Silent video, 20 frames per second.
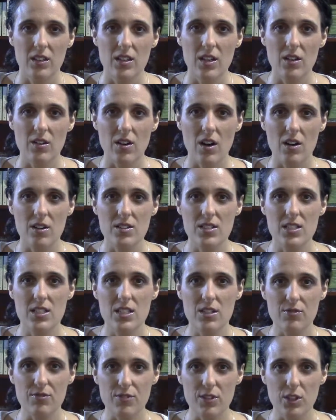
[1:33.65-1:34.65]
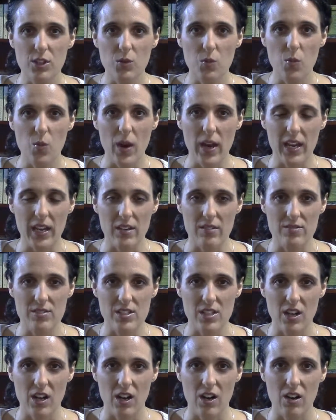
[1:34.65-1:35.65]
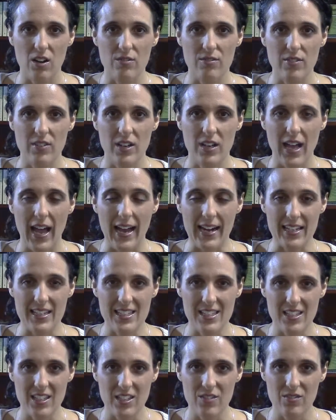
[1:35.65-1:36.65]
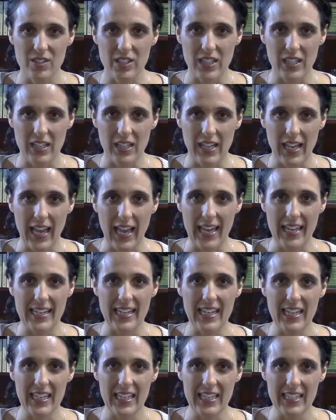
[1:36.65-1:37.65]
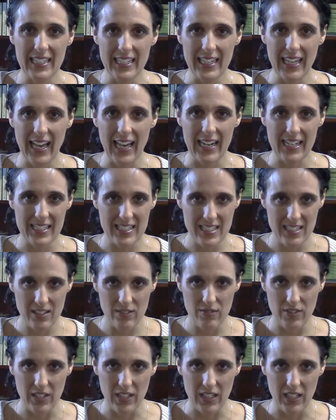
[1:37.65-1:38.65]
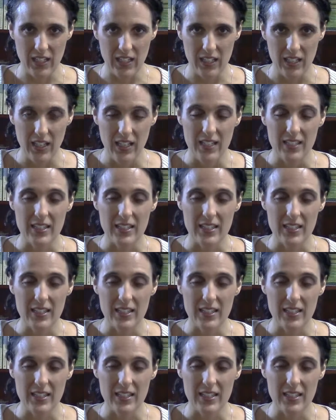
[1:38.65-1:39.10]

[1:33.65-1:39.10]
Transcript: There are different waves of activity and inactivity